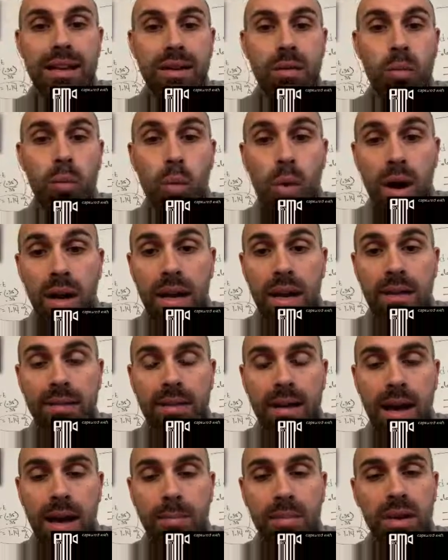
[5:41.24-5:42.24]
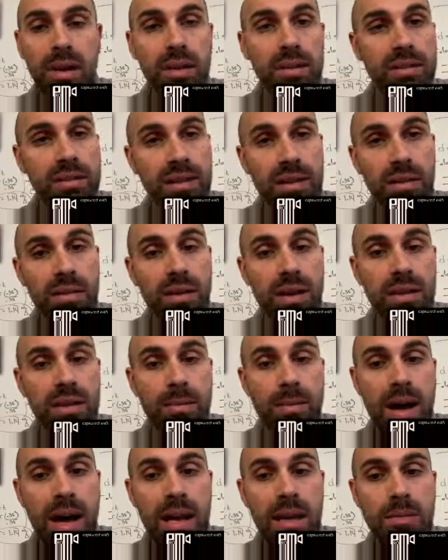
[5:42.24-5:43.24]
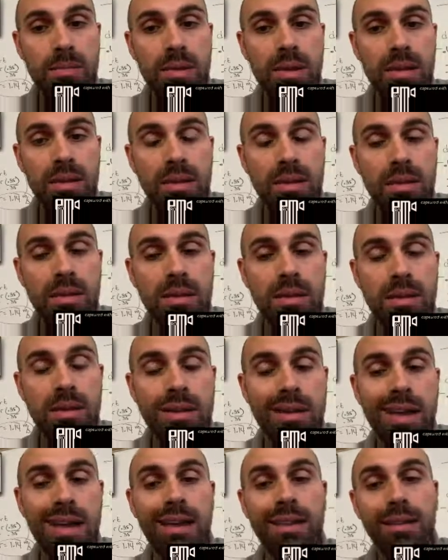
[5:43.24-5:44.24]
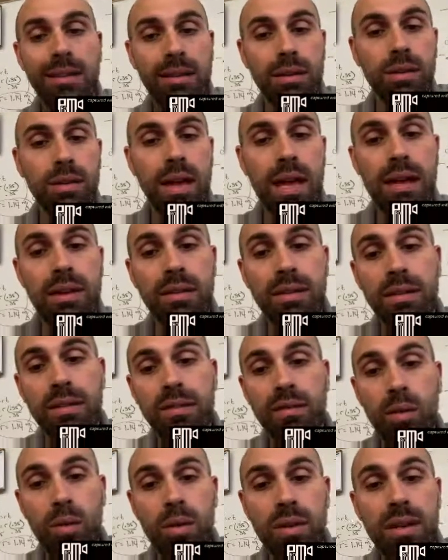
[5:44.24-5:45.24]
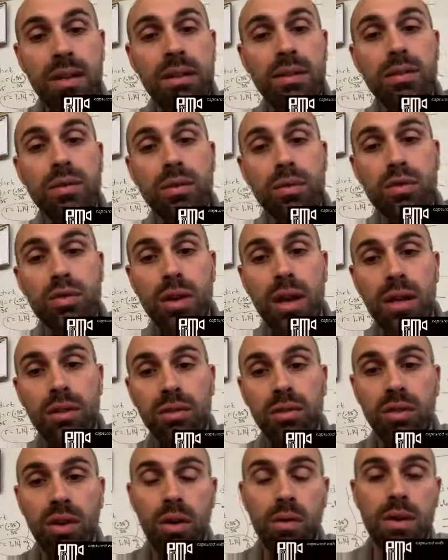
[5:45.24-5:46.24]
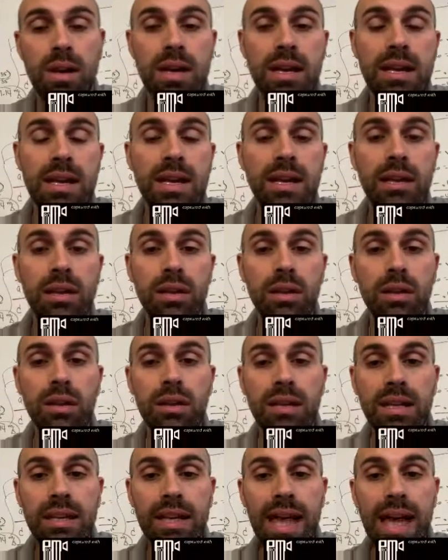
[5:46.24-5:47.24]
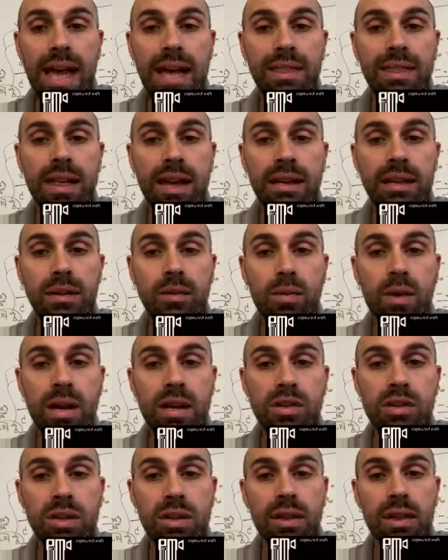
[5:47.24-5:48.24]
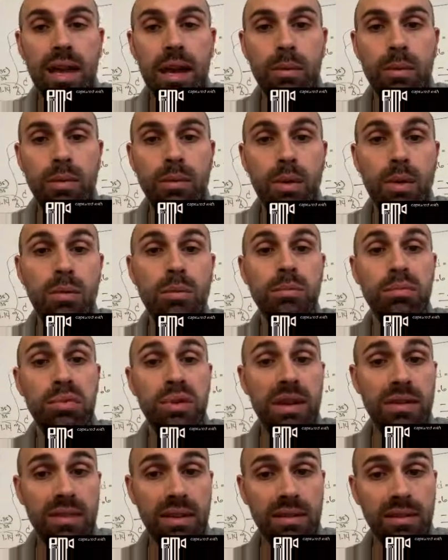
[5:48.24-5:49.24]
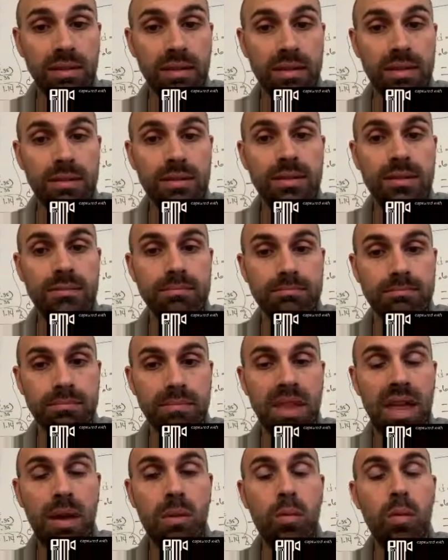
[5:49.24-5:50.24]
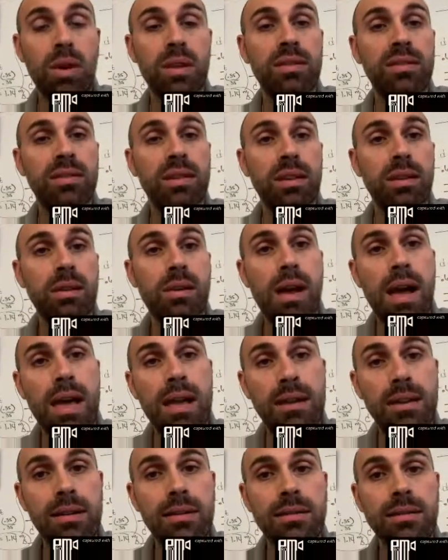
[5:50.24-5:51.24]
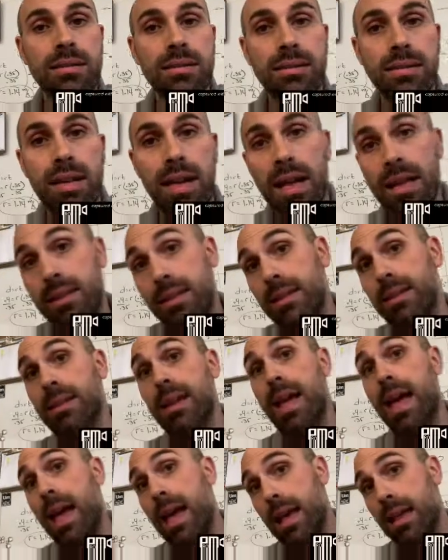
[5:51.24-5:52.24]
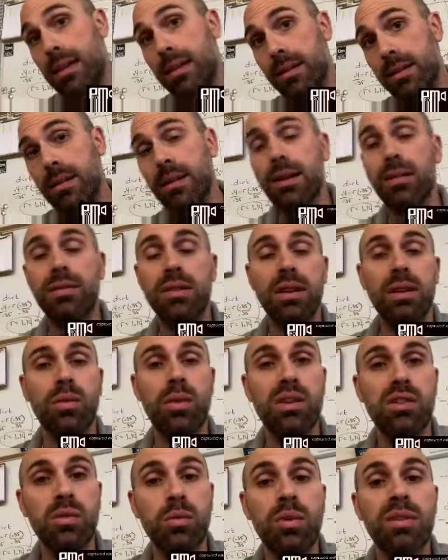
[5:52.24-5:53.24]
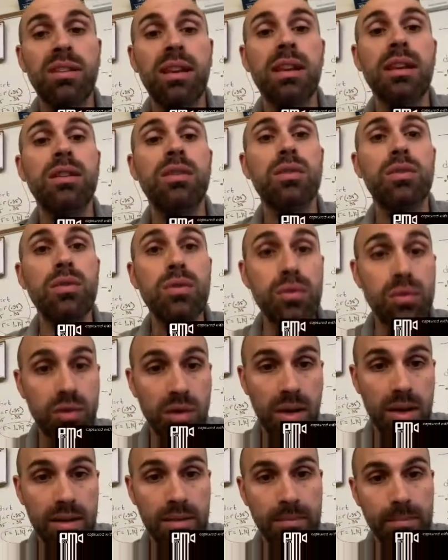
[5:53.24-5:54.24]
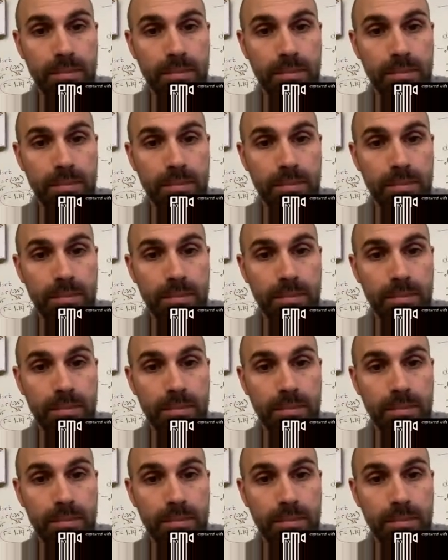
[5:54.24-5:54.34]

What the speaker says: 1 on top, a 0 on the bottom, and a little n for the neutron. So looking at that equation that we wrote previously, that 1, 0, n, at the end of the equation was a neutron.